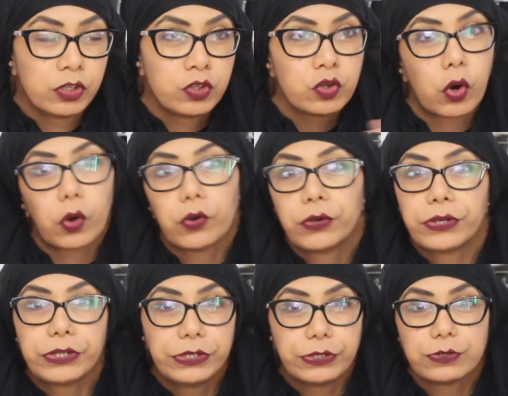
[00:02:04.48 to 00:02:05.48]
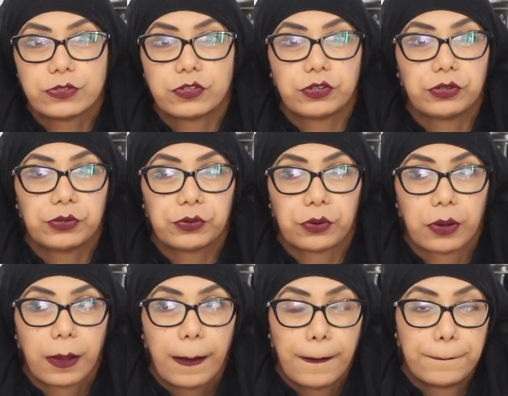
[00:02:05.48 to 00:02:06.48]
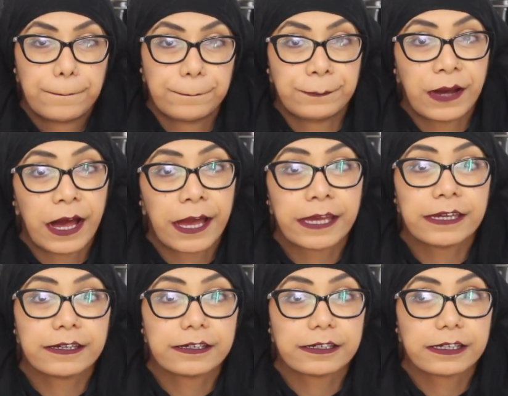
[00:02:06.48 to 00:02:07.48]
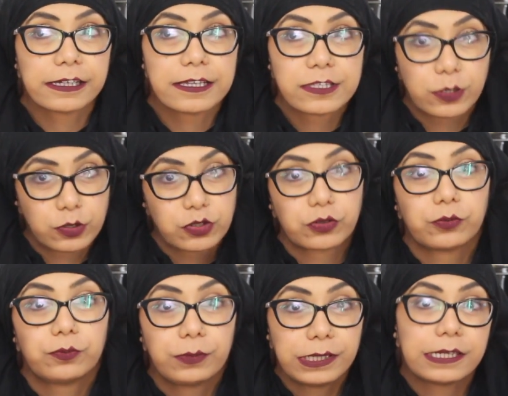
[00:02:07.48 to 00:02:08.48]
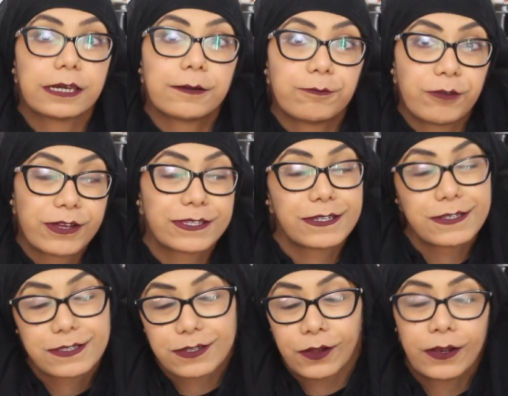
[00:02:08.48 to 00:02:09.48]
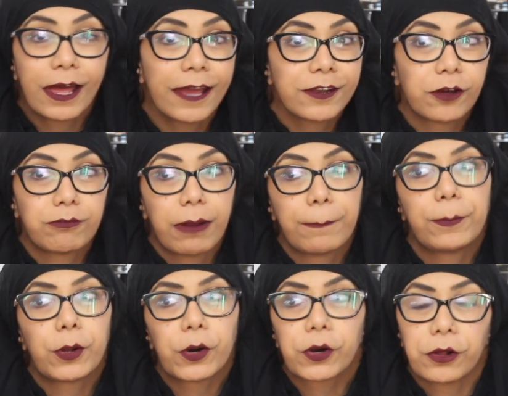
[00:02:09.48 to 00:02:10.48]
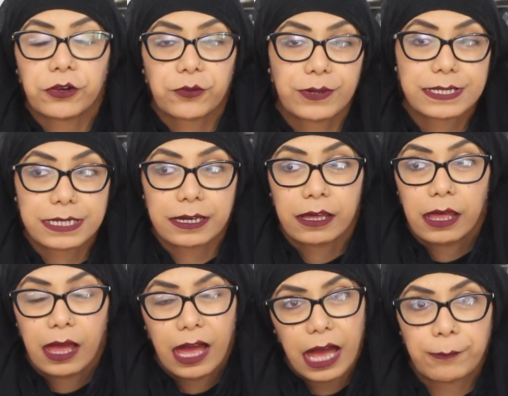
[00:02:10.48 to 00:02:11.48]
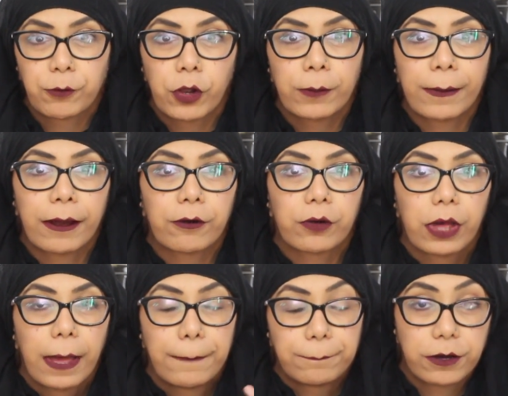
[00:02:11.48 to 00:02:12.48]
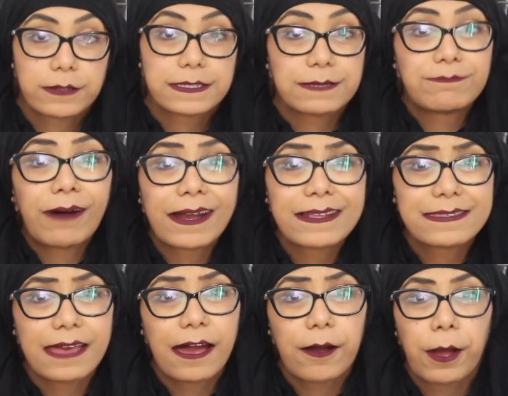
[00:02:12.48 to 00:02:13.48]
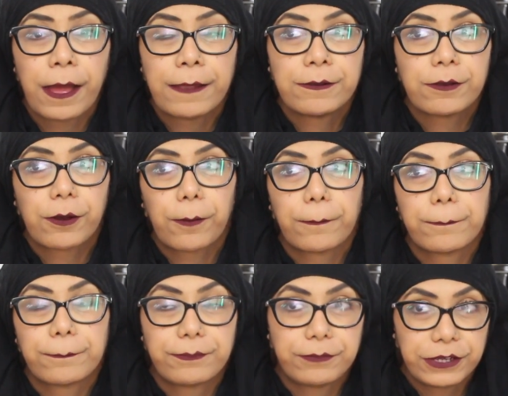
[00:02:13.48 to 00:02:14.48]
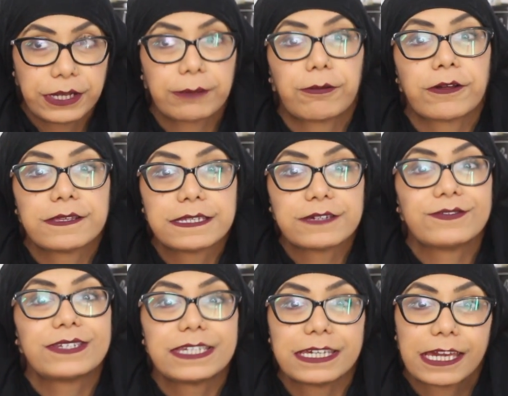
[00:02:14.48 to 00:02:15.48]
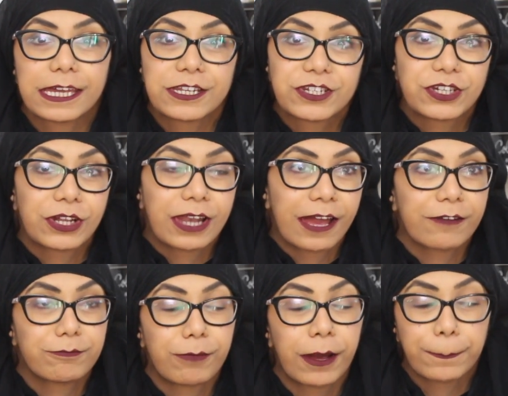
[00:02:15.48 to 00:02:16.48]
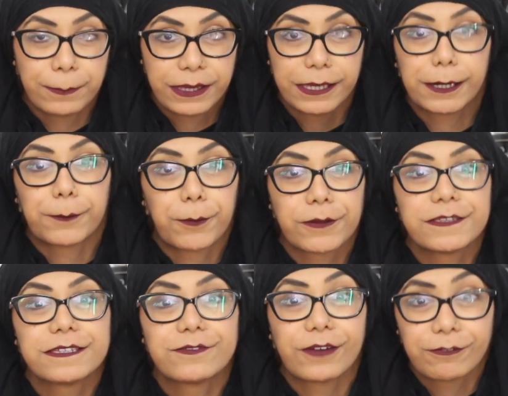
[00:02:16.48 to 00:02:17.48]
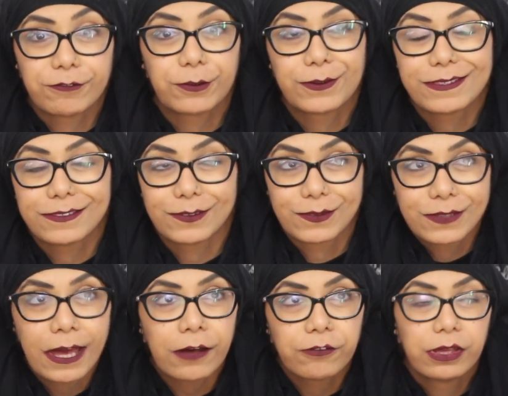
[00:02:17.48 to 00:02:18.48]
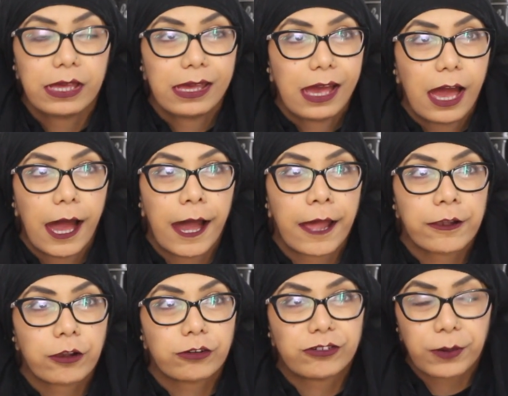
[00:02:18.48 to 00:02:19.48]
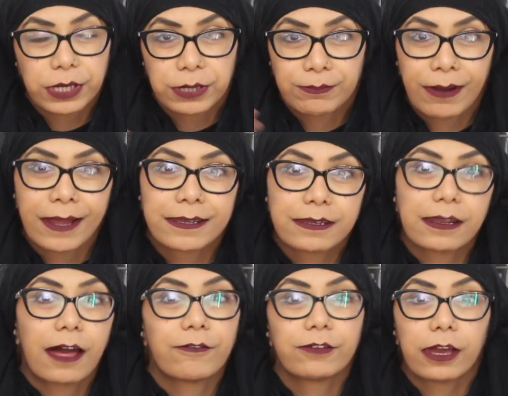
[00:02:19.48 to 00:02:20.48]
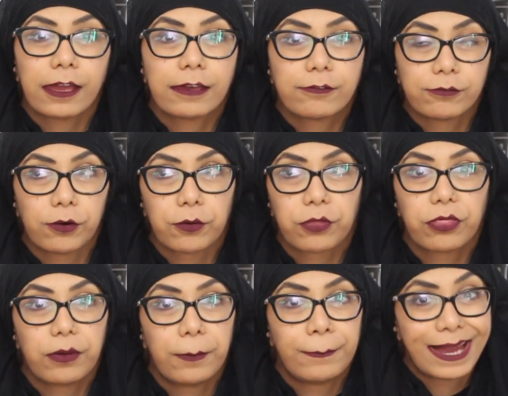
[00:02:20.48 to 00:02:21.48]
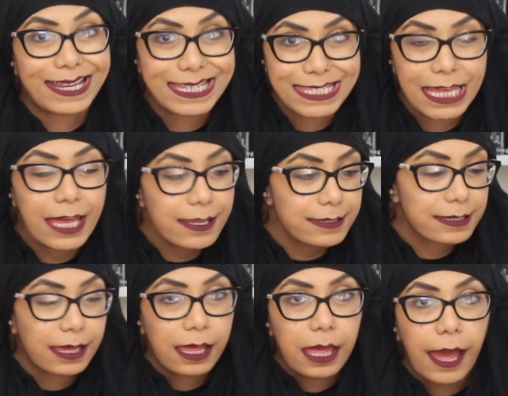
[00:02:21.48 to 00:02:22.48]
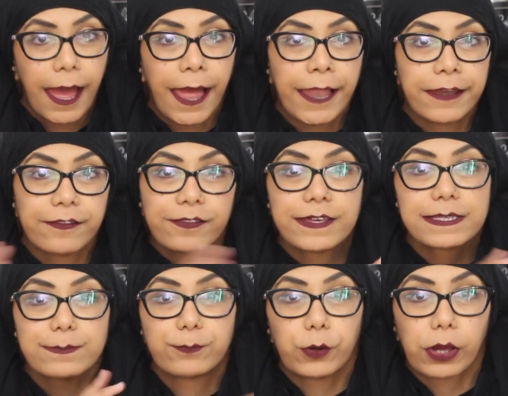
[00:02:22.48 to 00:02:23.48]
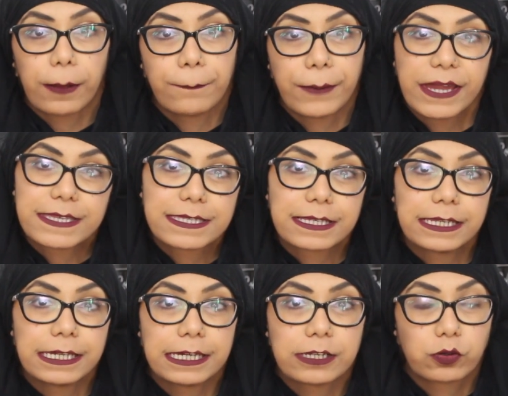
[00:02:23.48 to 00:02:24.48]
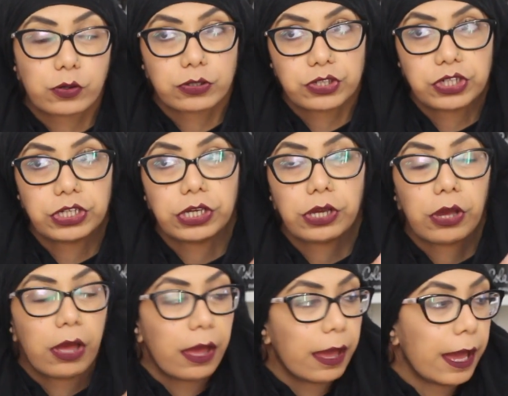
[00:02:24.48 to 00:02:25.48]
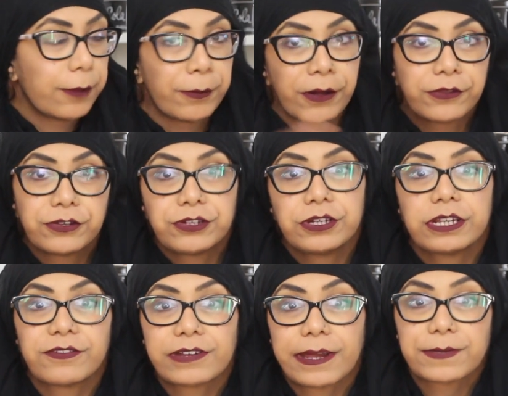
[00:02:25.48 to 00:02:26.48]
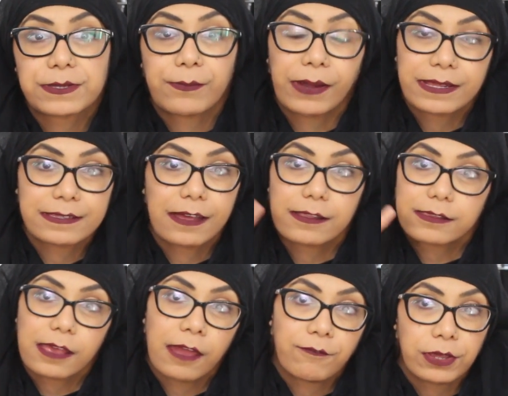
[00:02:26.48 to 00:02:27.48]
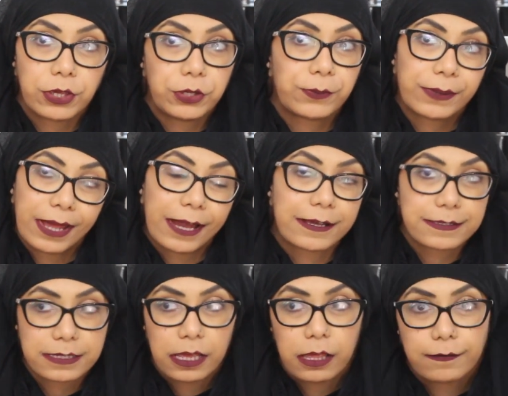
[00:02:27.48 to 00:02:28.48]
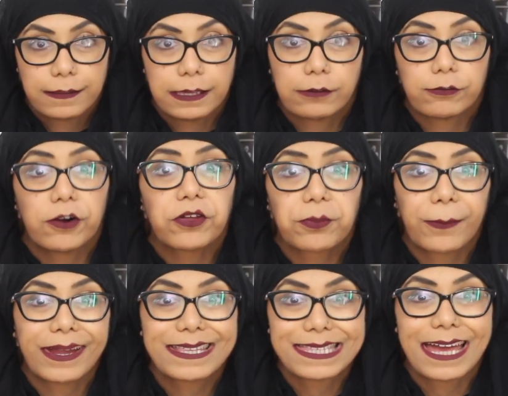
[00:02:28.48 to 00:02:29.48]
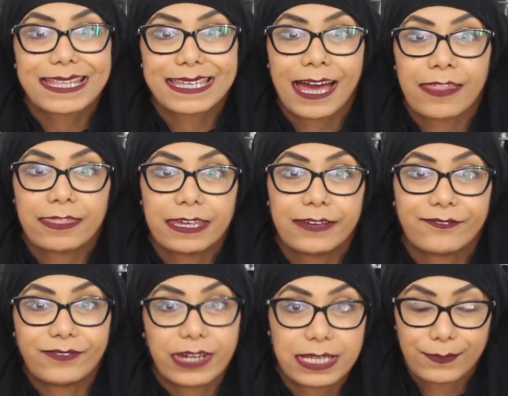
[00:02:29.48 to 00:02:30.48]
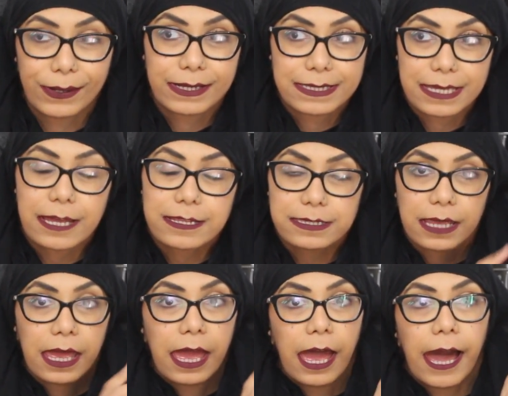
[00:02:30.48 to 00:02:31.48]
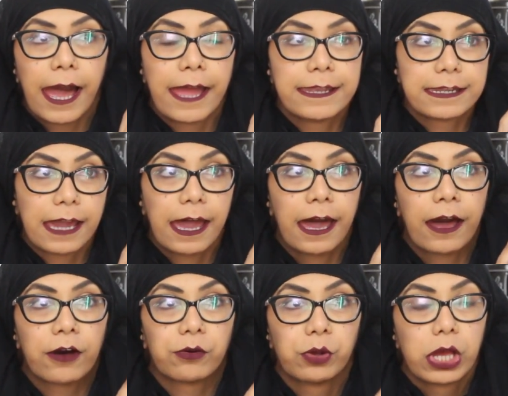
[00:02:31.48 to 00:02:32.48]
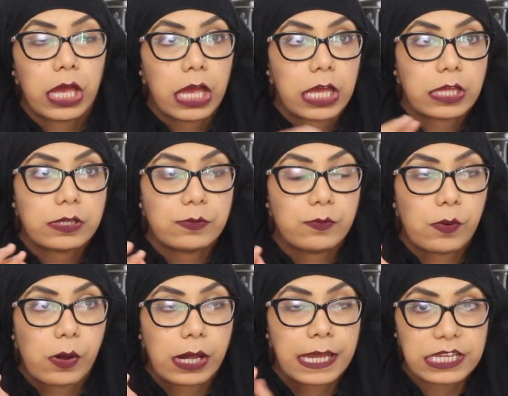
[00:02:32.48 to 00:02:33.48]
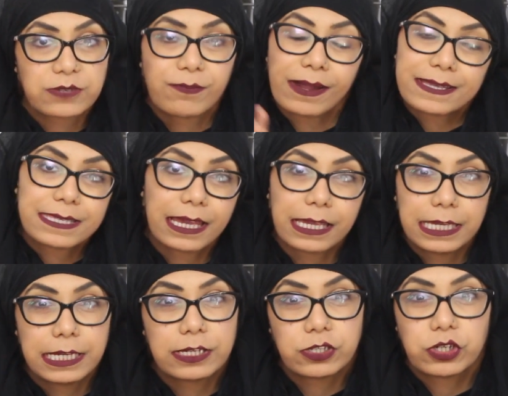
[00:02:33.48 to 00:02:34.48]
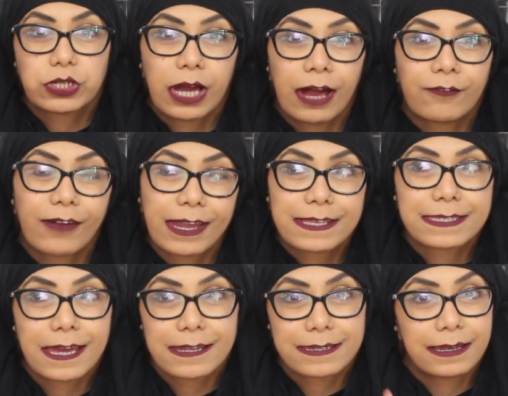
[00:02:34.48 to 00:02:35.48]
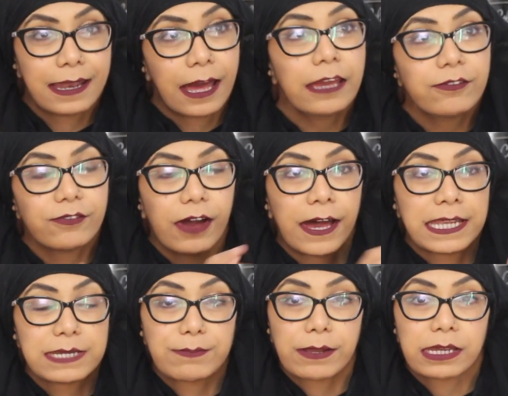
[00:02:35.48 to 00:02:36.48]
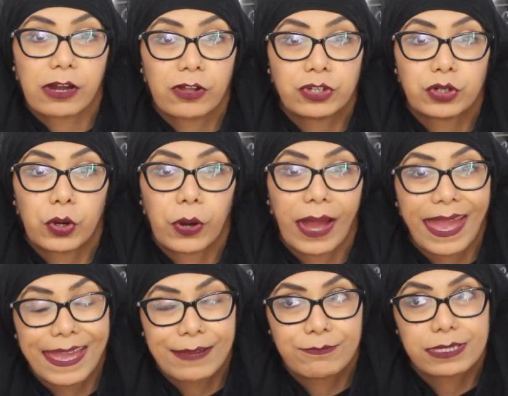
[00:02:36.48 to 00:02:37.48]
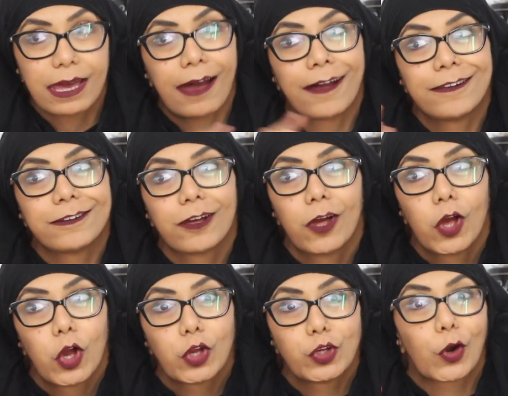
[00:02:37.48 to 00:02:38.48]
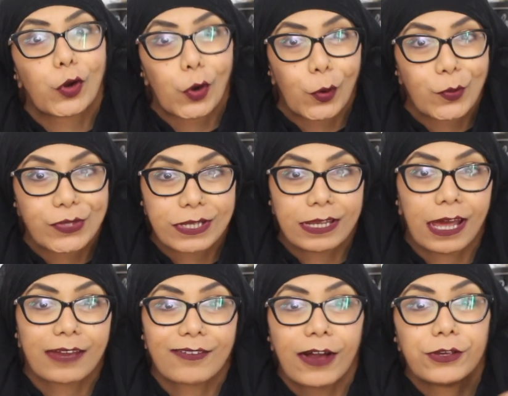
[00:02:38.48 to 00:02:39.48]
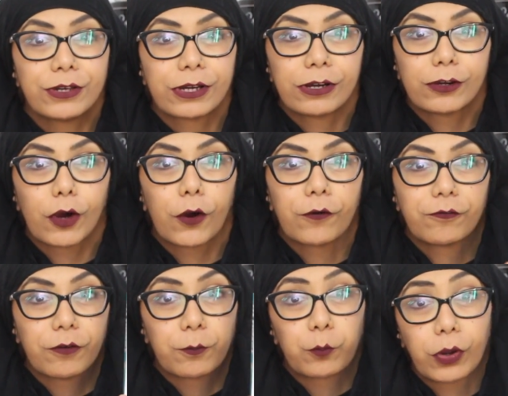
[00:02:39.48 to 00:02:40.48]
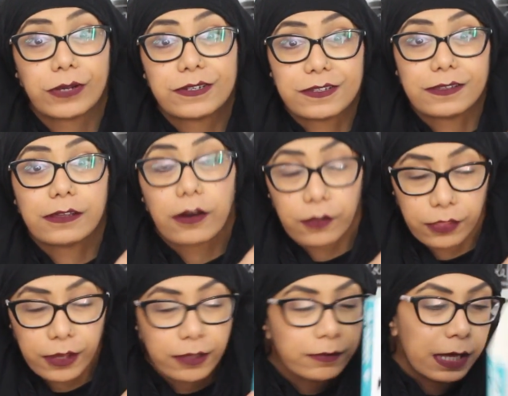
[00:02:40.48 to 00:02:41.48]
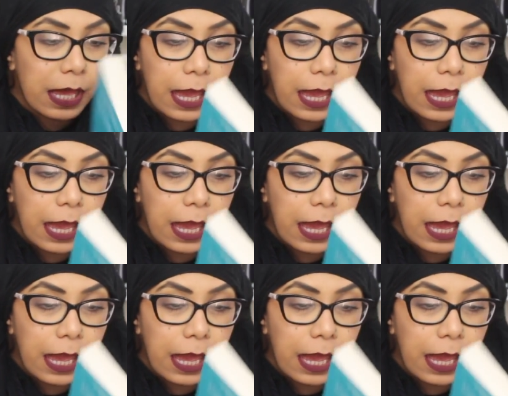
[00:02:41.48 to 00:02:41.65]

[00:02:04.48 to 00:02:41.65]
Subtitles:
not new to my social media presence online, on my blog, on Twitter, I'm all about positive mindset and breathing positivity into your life by being a positive influence yourself and growing your mind and having a growth mindset. And this book basically talks to you about two different types of mindsets every human has, the growth mindset and the fixed mindset, and how each mindset gives you to have a certain life, and depending on your aims and your goals in life, how you can go from one to the other.